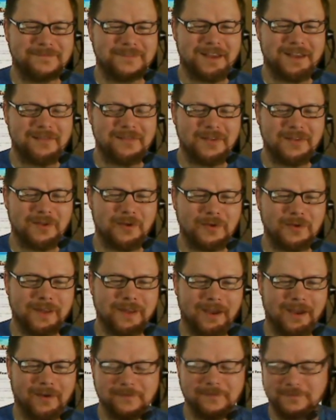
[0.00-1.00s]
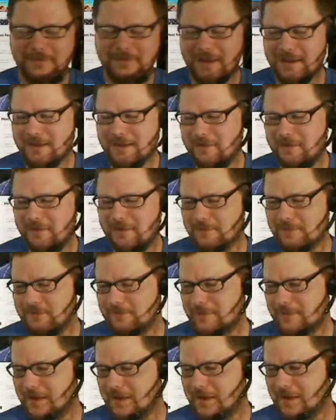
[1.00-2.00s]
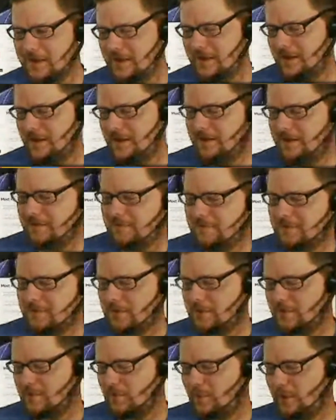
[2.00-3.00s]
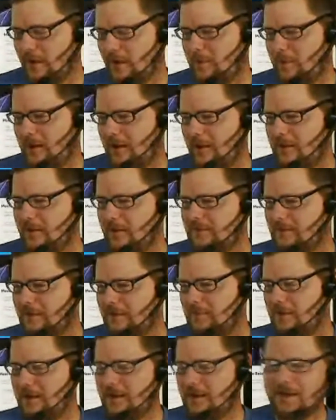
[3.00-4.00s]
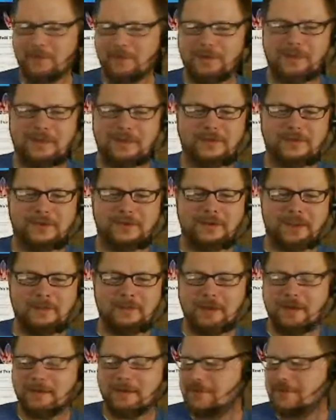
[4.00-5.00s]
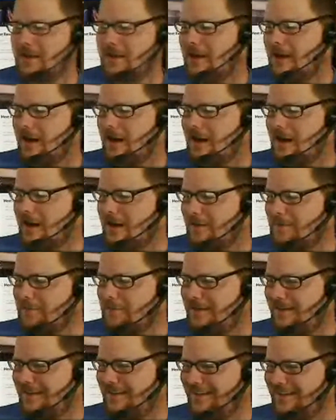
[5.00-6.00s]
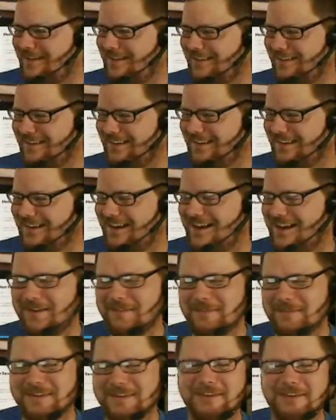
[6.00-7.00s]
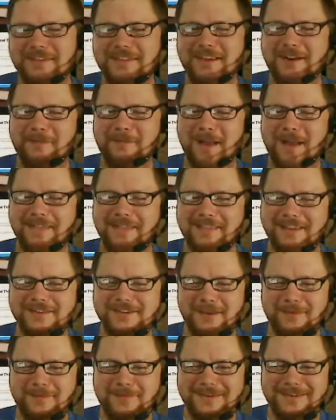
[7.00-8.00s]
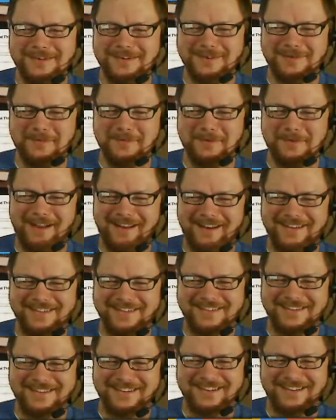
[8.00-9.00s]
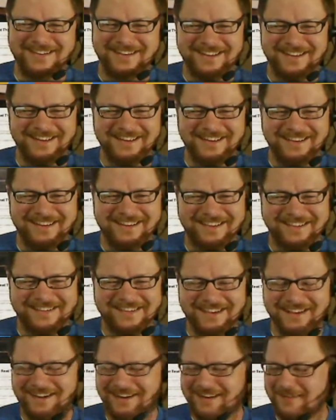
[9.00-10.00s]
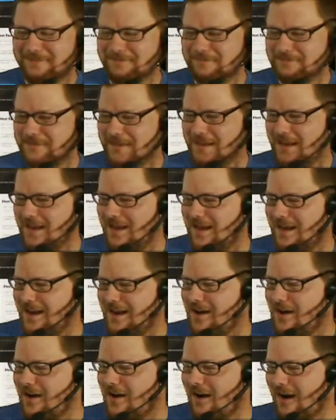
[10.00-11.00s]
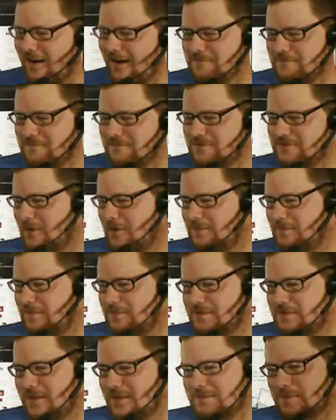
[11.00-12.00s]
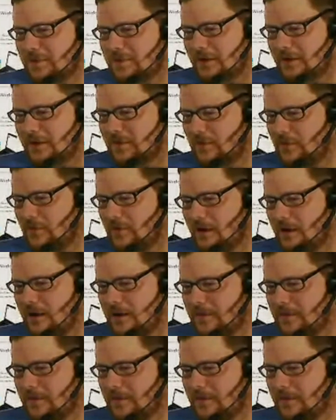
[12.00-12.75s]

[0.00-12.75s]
I feel old now. Thank you, Wikipedia, telling me when that song came out. I don't know if that's a good thing or a bad thing, James. To be honest, I don't know. All right, so that's pretty cool.